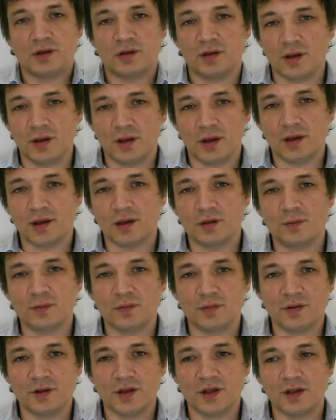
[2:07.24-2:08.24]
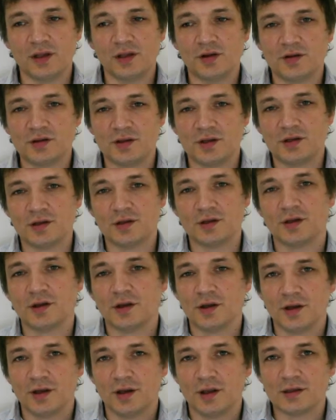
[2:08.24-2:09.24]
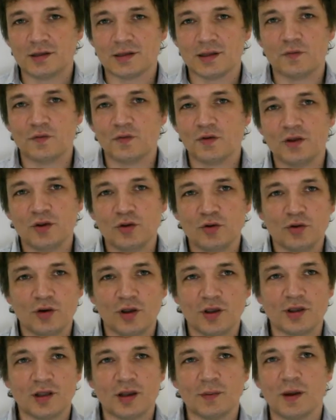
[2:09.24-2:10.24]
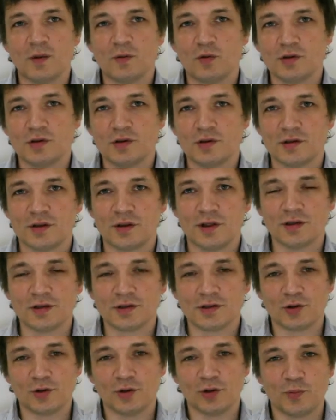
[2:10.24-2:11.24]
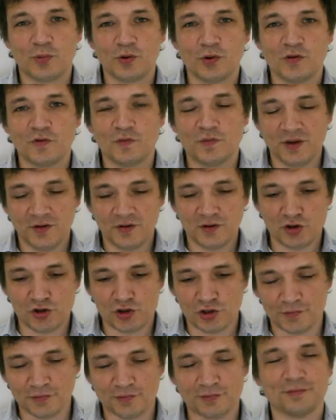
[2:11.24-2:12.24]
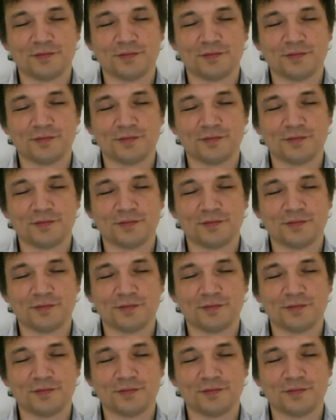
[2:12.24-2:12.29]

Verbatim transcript: and I can get interested in something new anytime I want. That's the whole point of being a researcher.